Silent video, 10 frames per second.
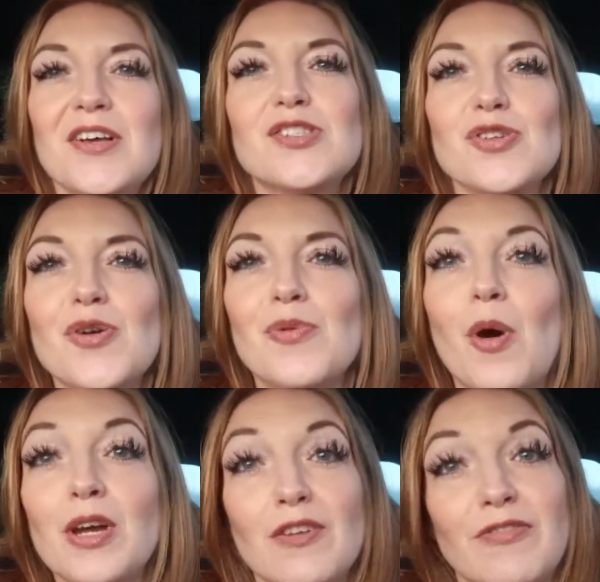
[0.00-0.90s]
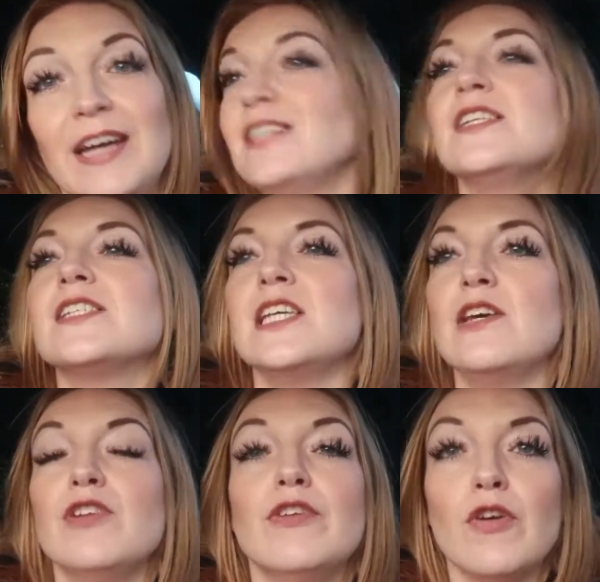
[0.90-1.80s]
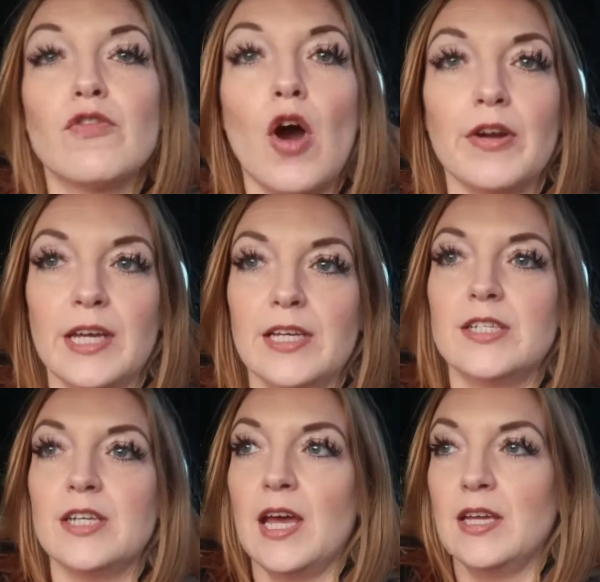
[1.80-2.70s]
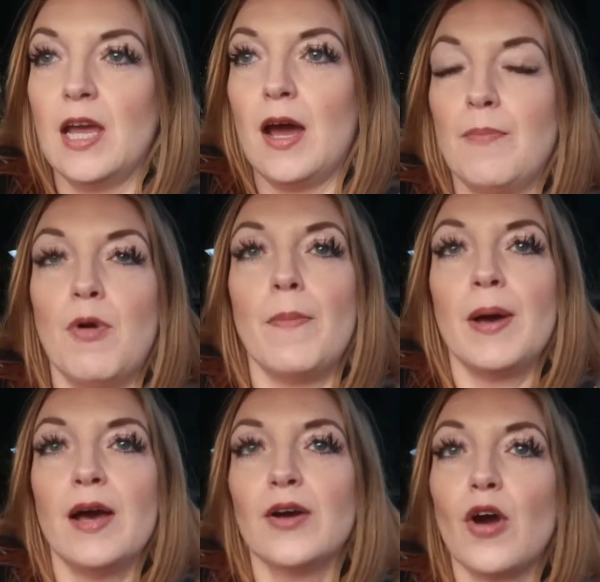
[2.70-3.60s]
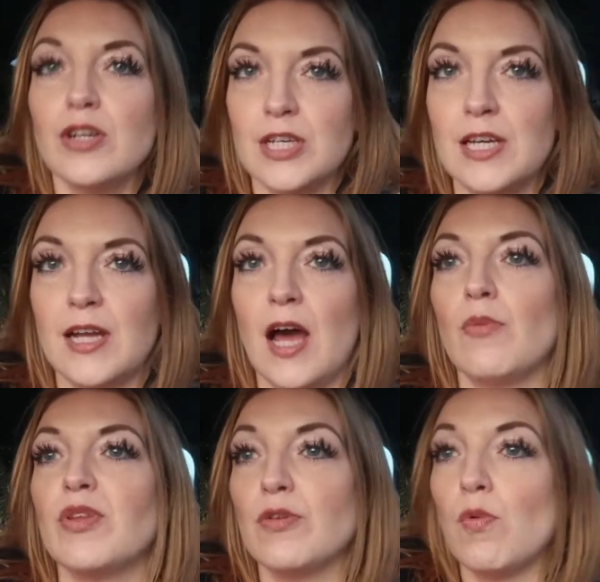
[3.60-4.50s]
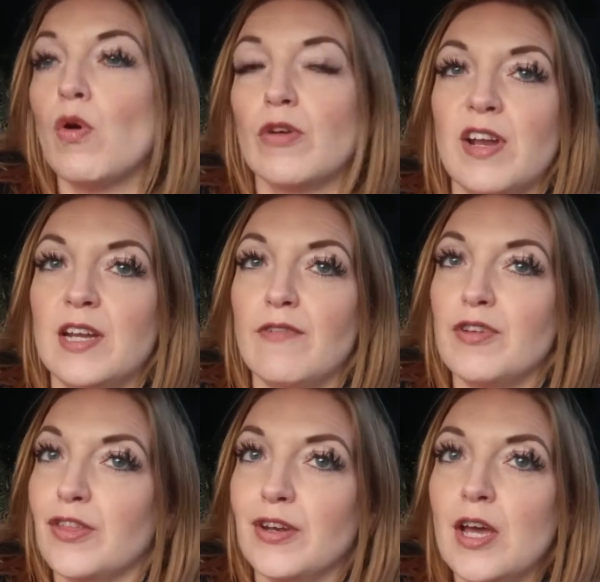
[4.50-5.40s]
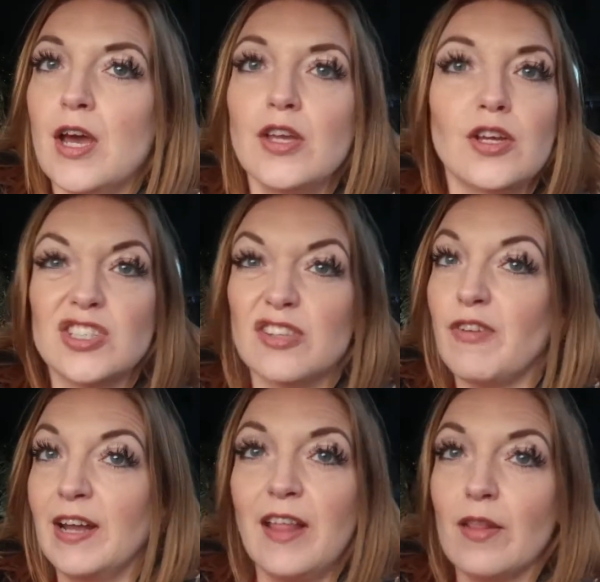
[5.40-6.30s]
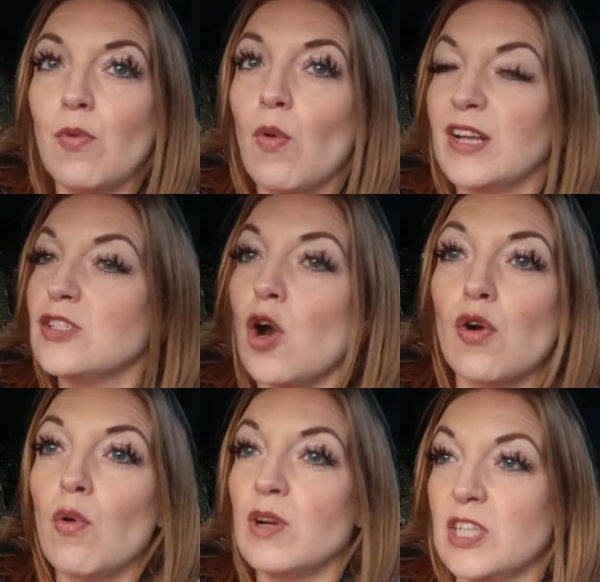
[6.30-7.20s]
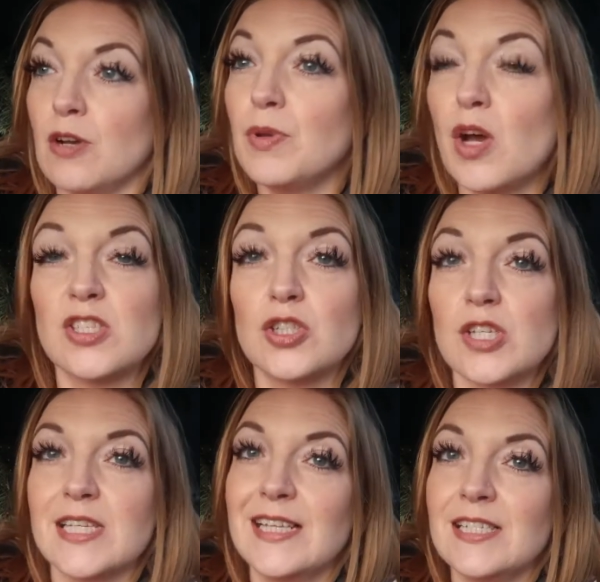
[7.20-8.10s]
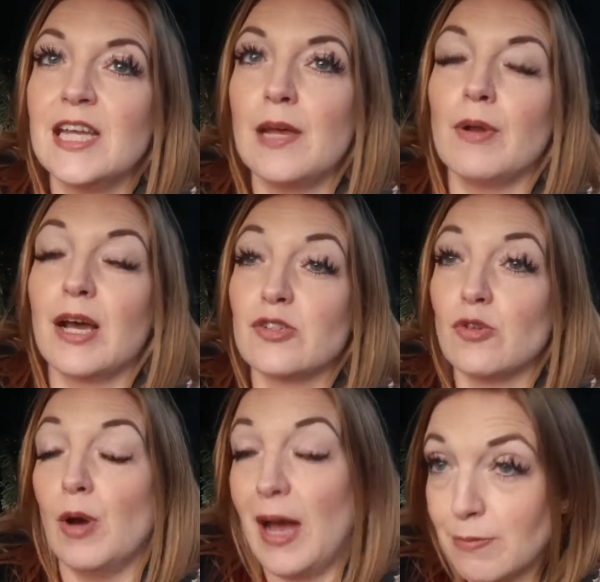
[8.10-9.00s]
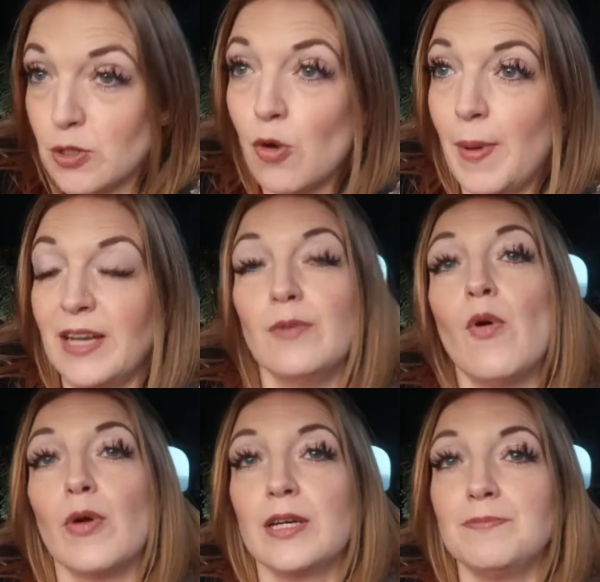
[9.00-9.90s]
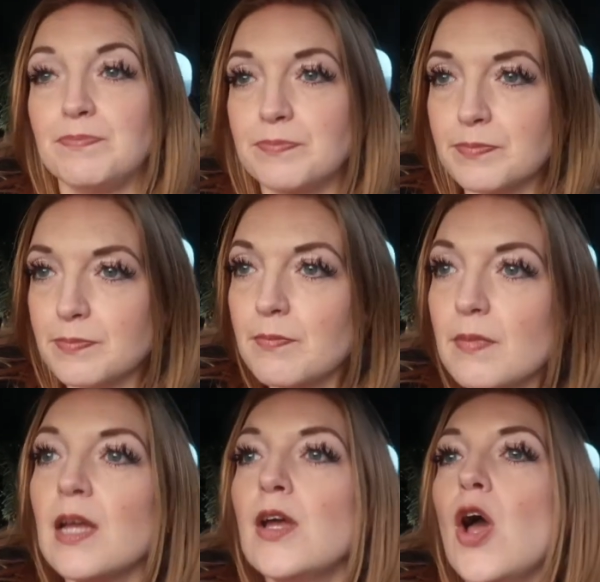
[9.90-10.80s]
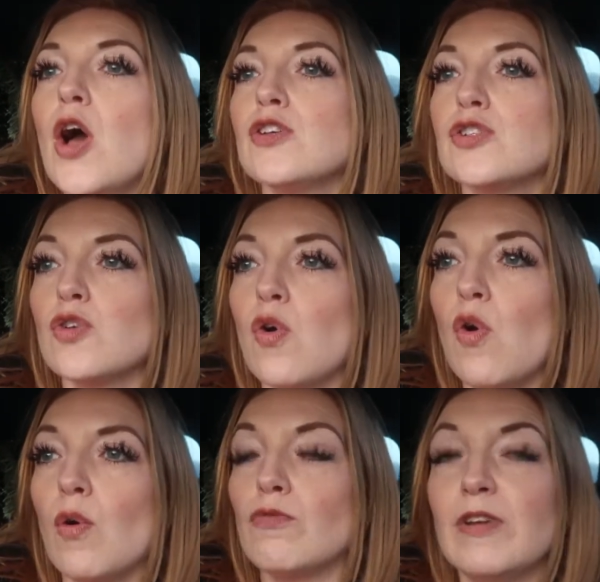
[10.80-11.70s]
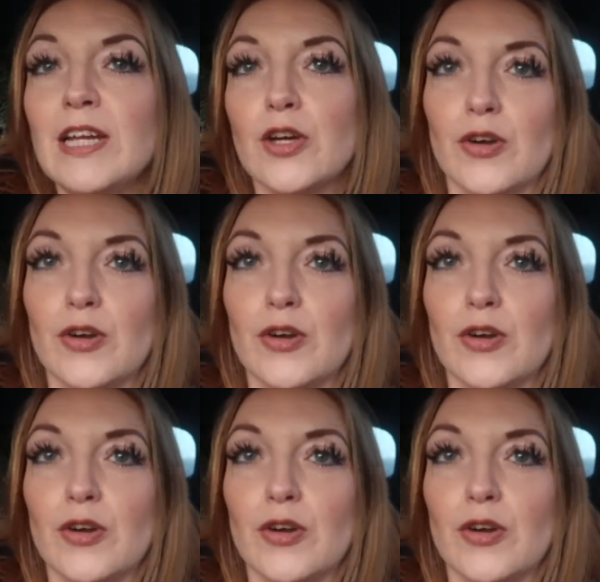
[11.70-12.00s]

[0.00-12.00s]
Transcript: So what you'll find is, even if you've got it in your proper container with the water in and everything, you'll just find that the water's not going down because it just isn't able to absorb any water. So really